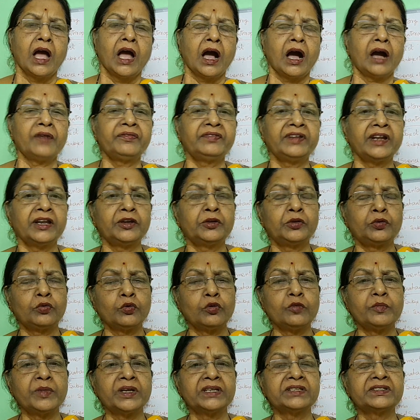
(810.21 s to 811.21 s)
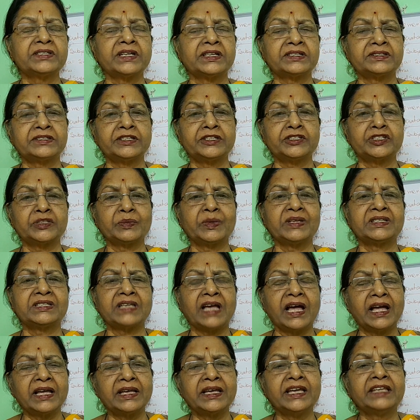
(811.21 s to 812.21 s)
after 2 months or 6 months,
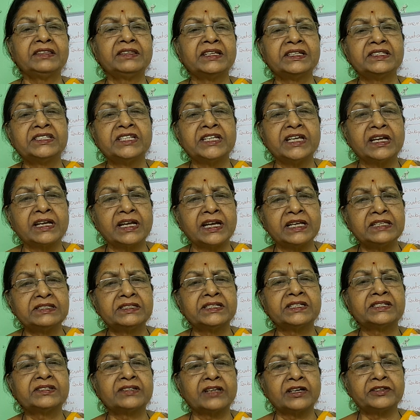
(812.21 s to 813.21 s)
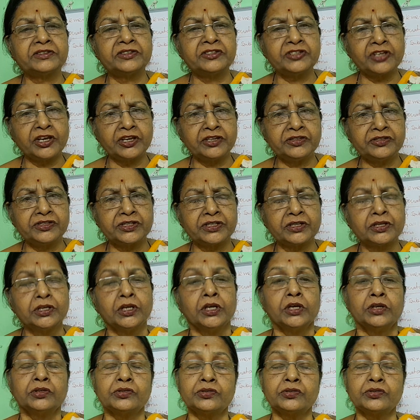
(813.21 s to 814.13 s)
again the cultures are changing.